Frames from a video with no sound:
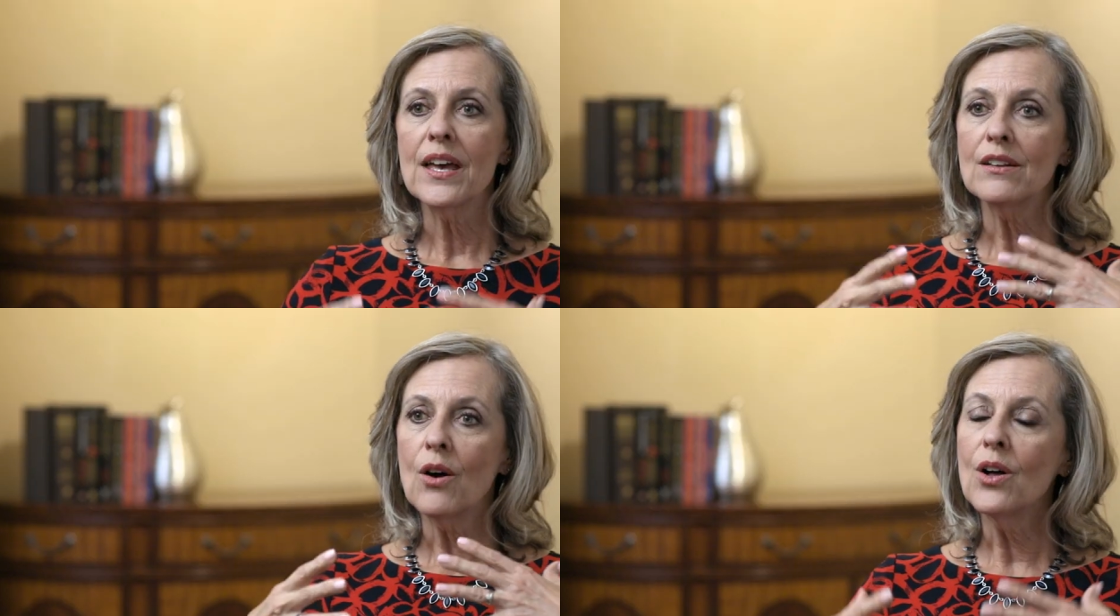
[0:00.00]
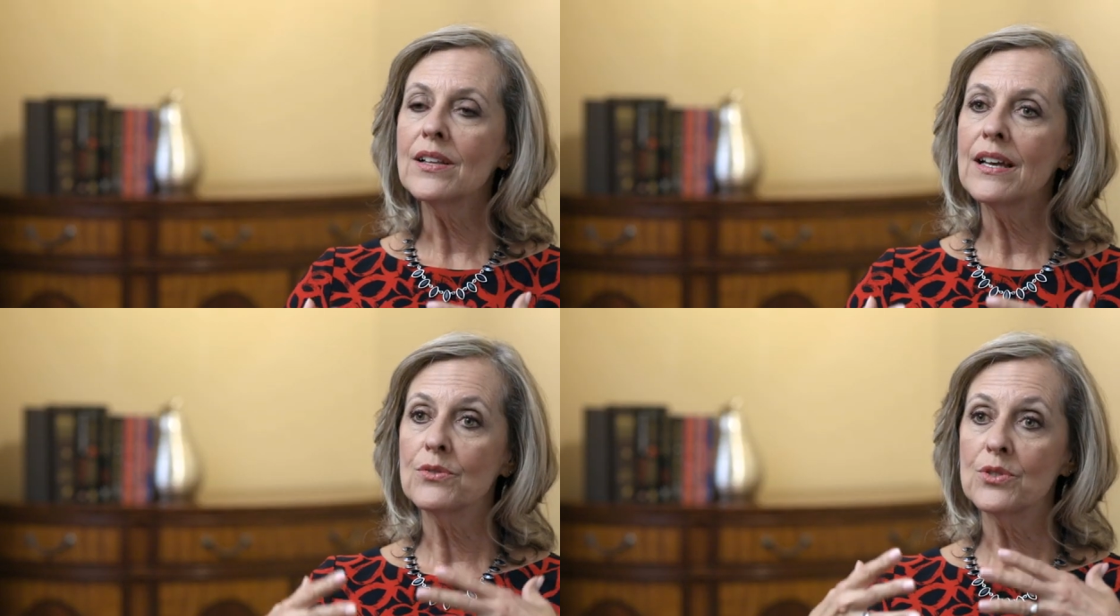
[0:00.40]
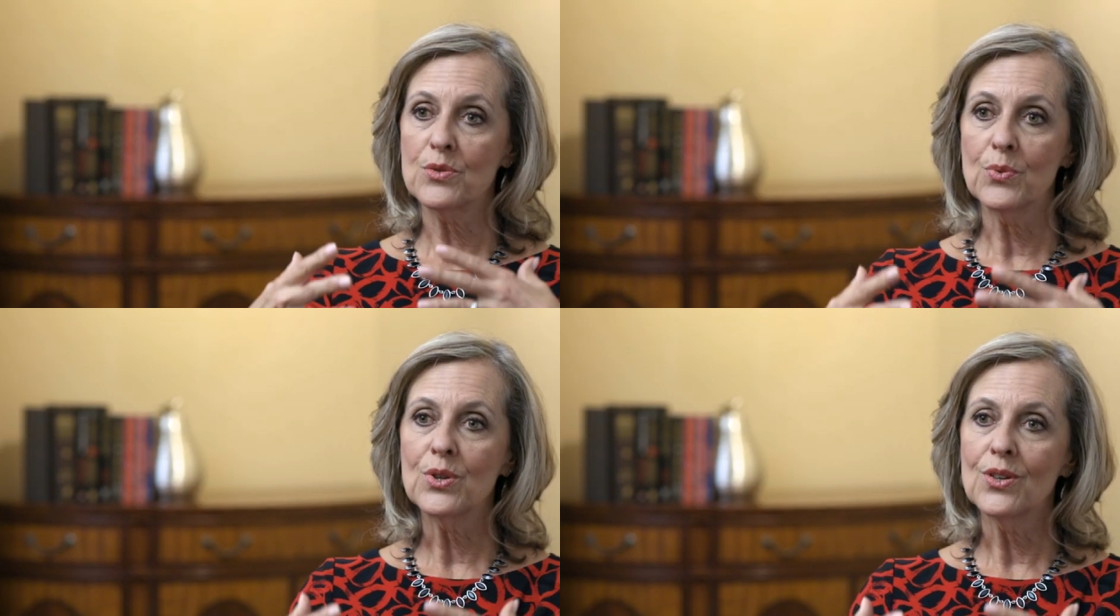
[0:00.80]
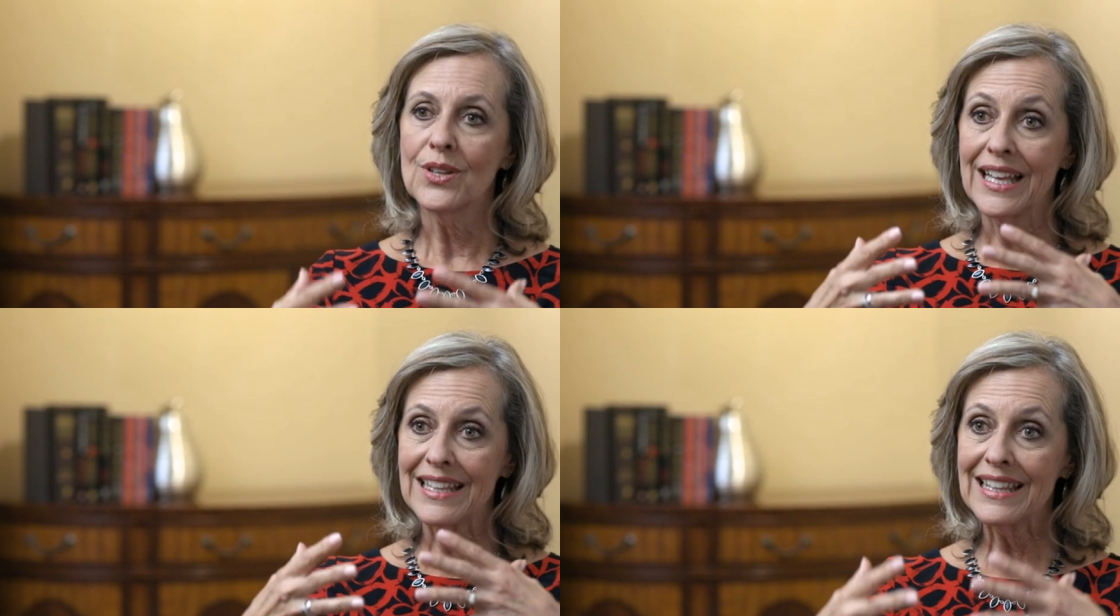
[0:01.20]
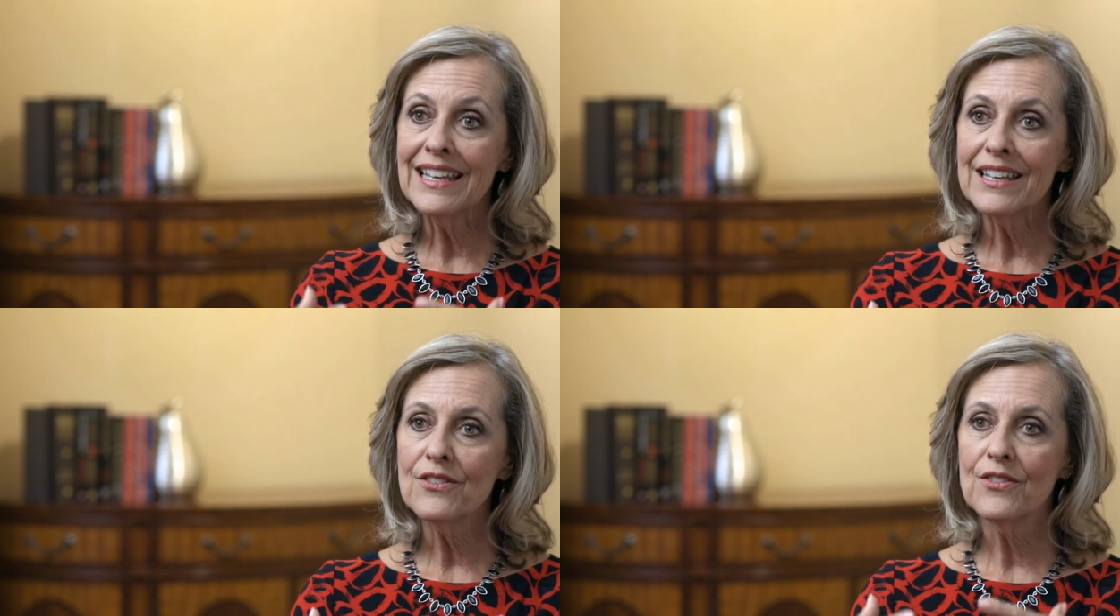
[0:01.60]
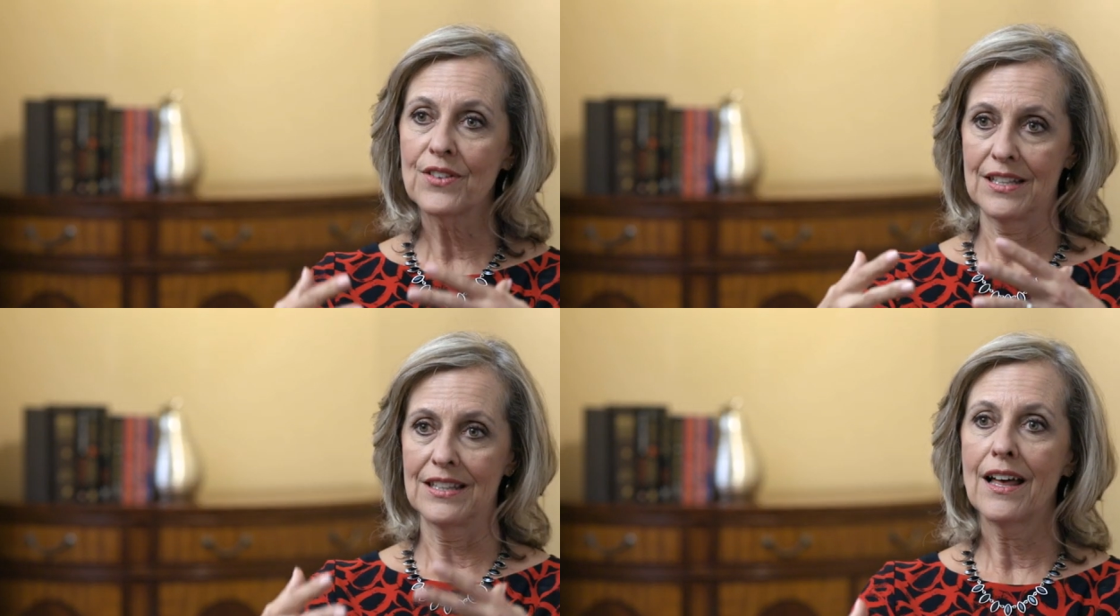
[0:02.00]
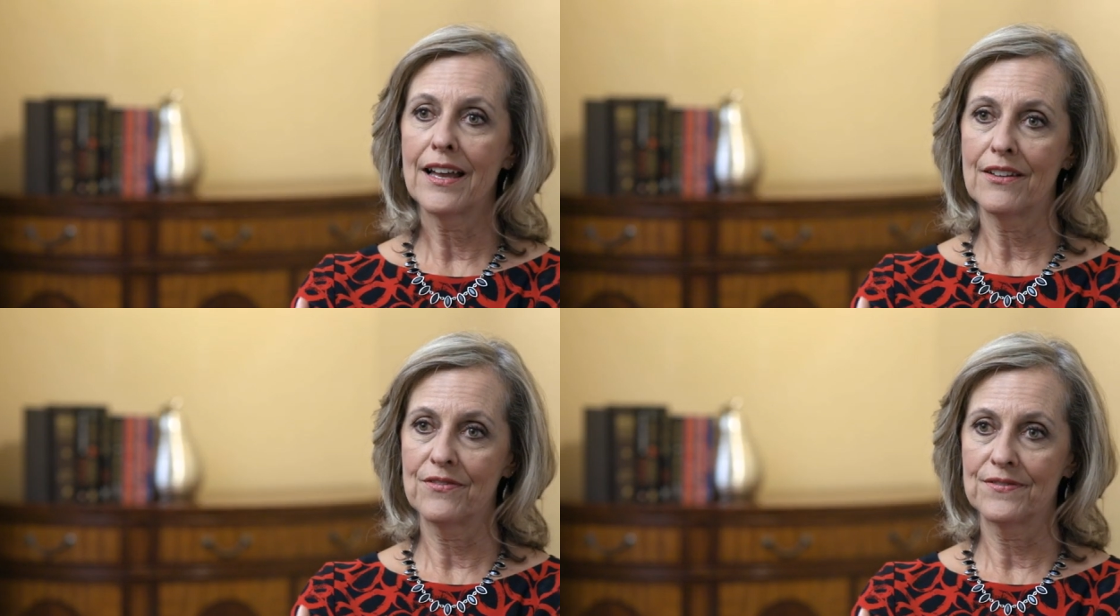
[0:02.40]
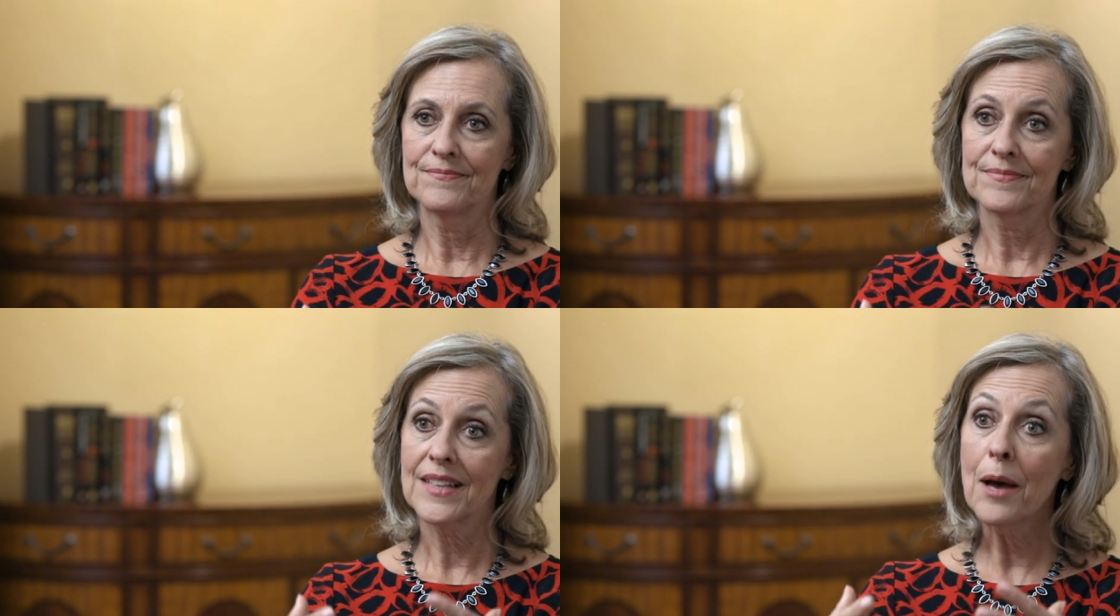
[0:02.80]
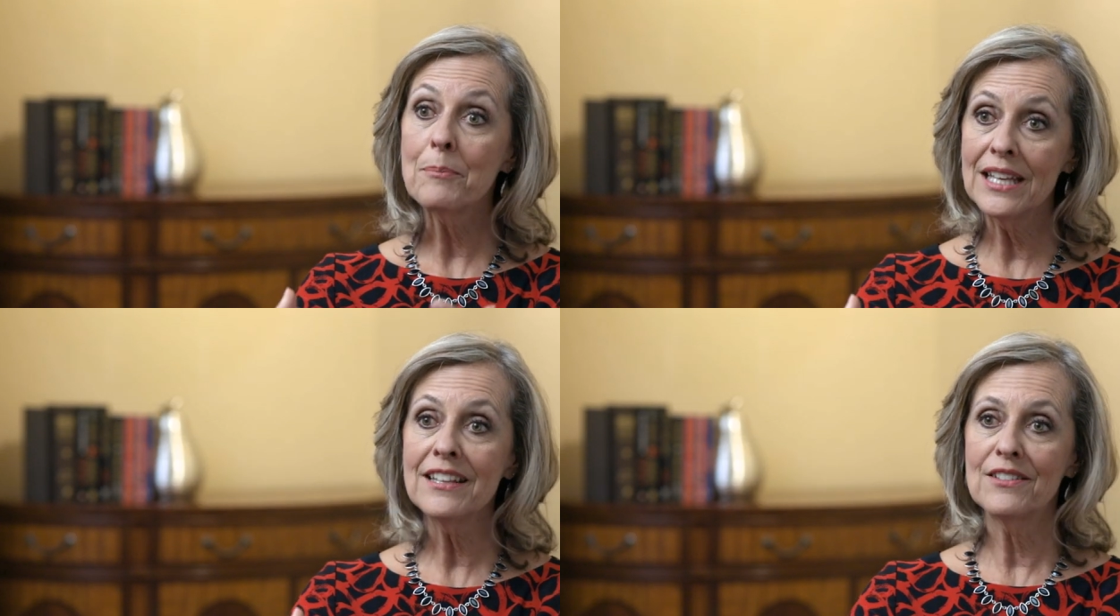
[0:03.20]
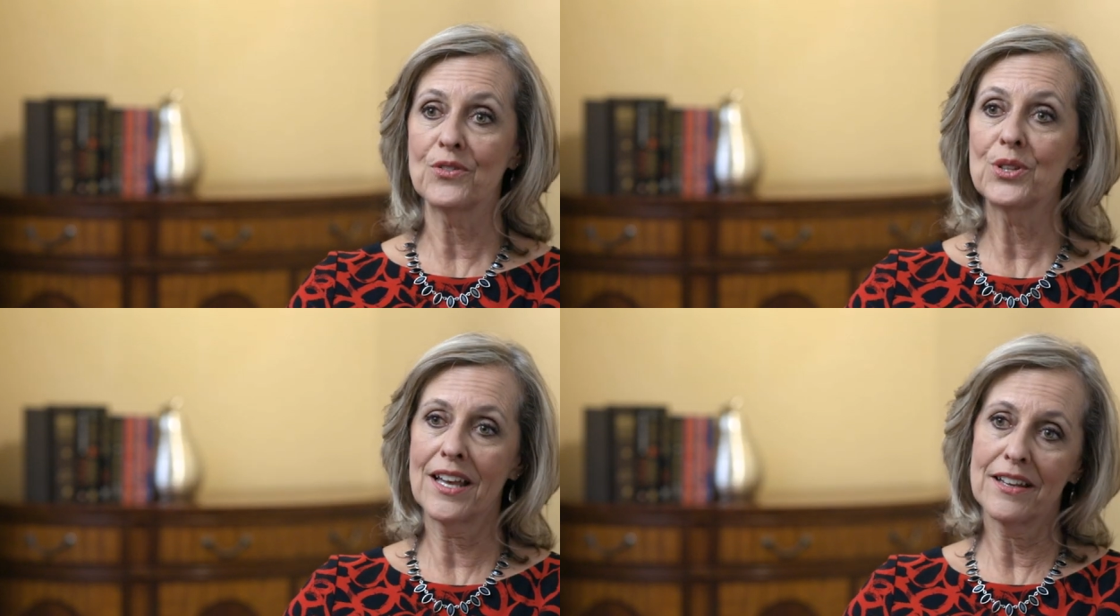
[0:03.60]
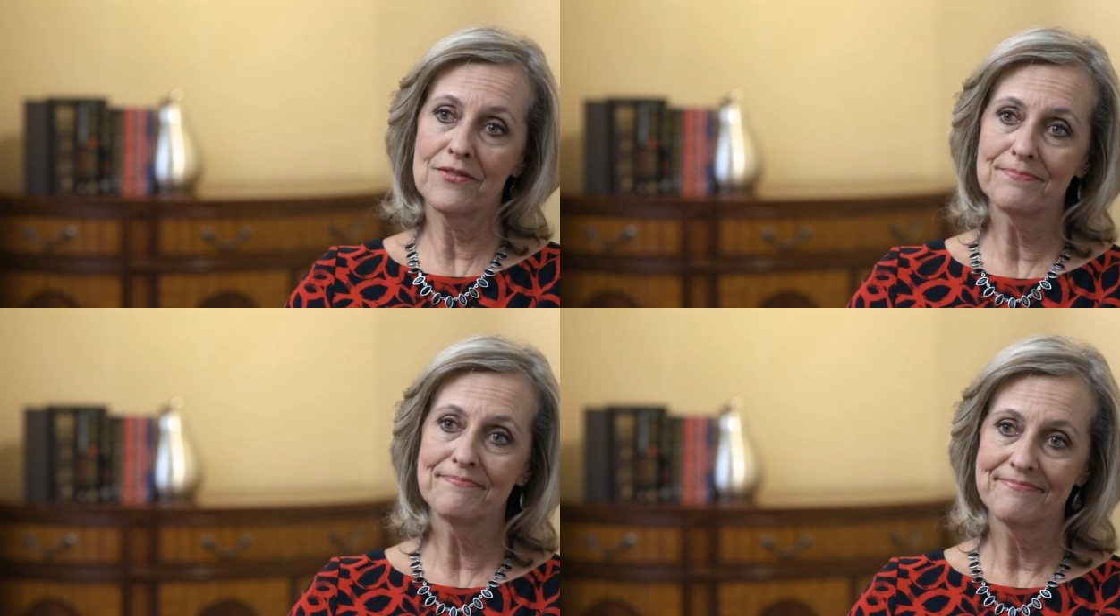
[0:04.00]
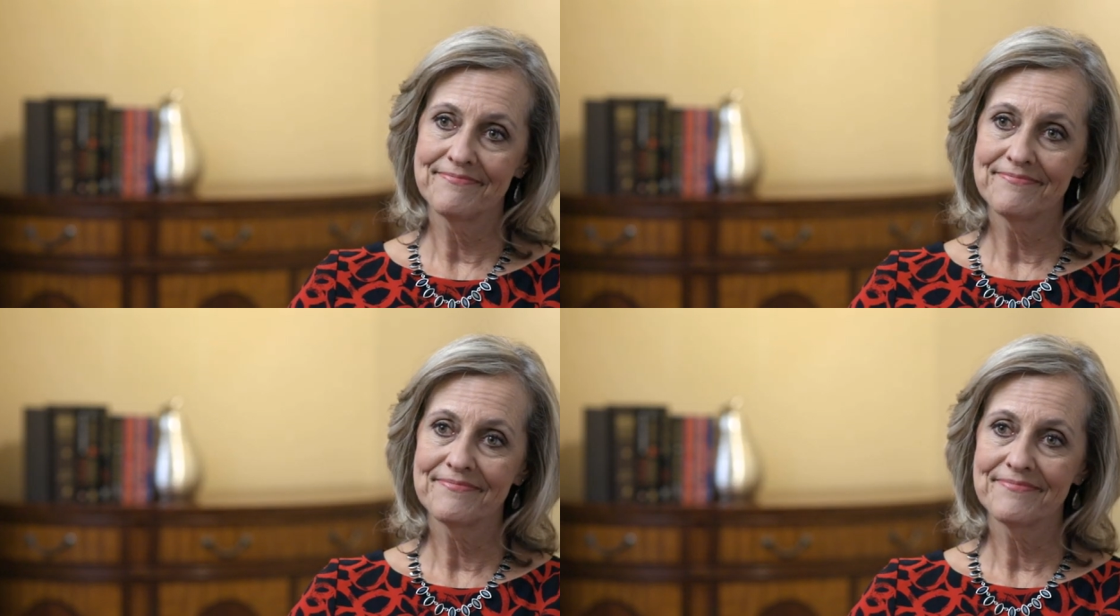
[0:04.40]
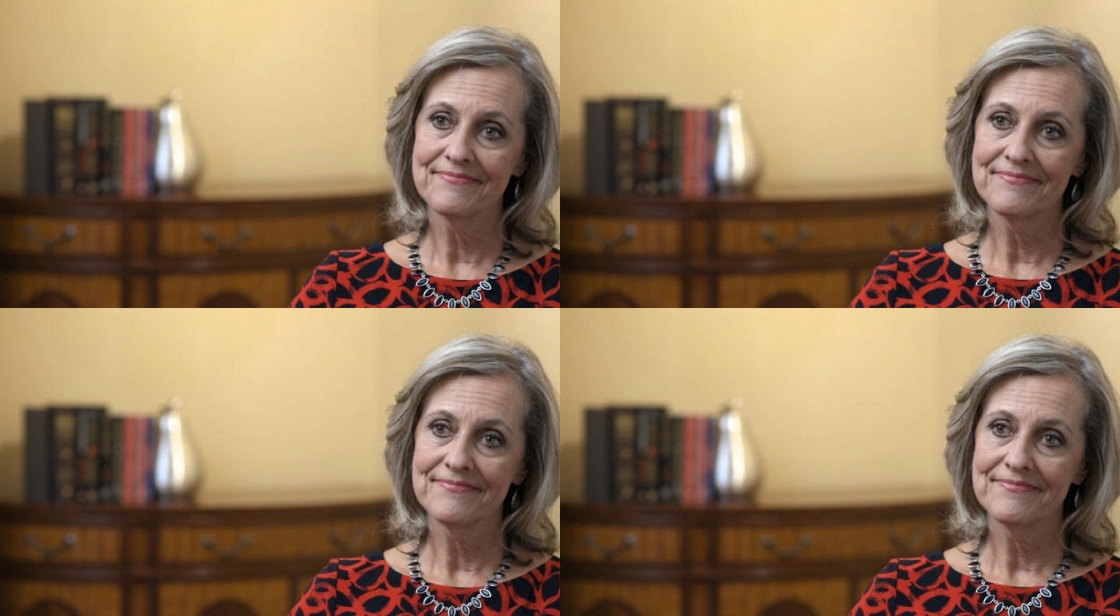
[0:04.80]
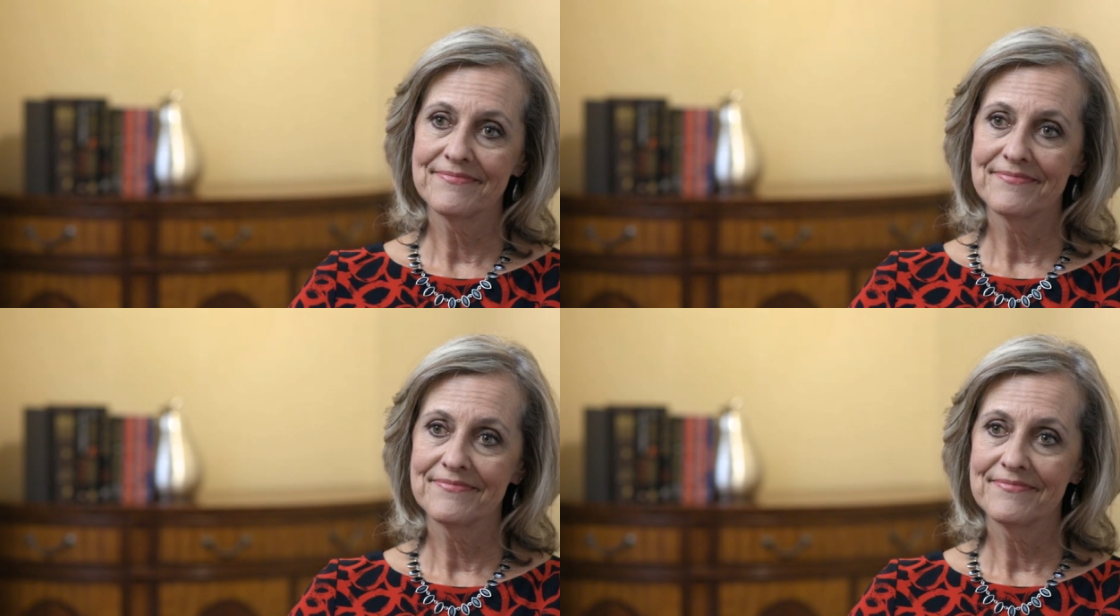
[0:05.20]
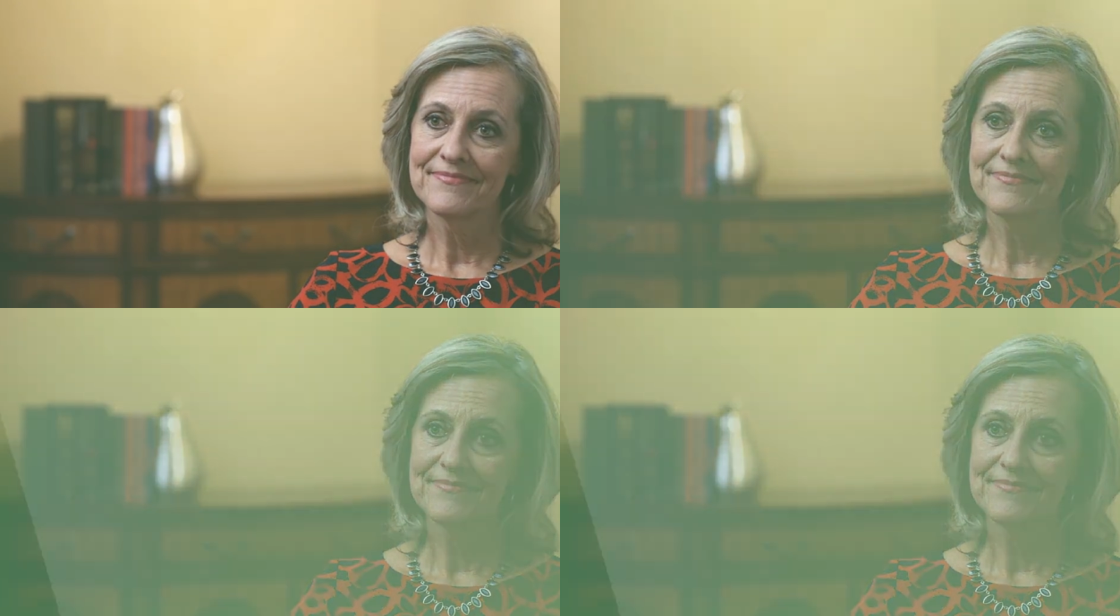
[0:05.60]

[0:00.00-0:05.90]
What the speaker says: that all elders will live life, a meaningful life.